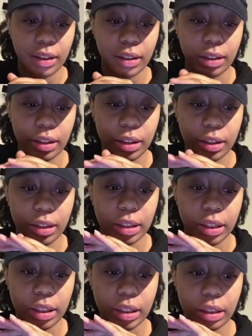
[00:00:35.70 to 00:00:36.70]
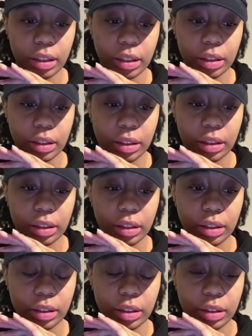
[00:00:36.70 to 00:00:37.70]
literally
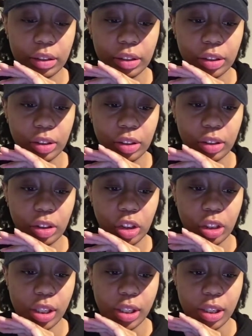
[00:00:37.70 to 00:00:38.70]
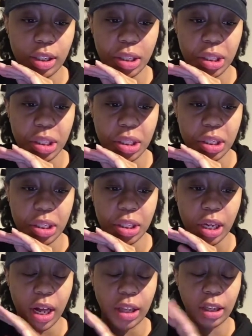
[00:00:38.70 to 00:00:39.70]
just
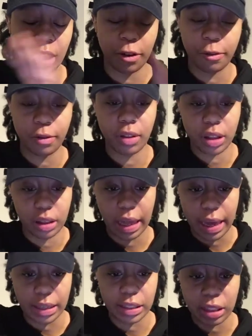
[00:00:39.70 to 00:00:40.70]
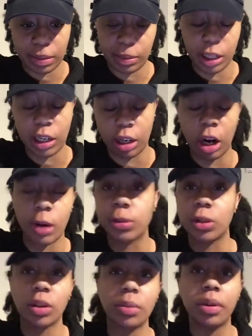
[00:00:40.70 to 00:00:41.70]
I love the last American Crime
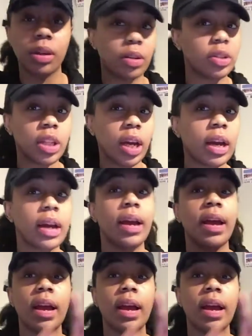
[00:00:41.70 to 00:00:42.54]
Story with OJ,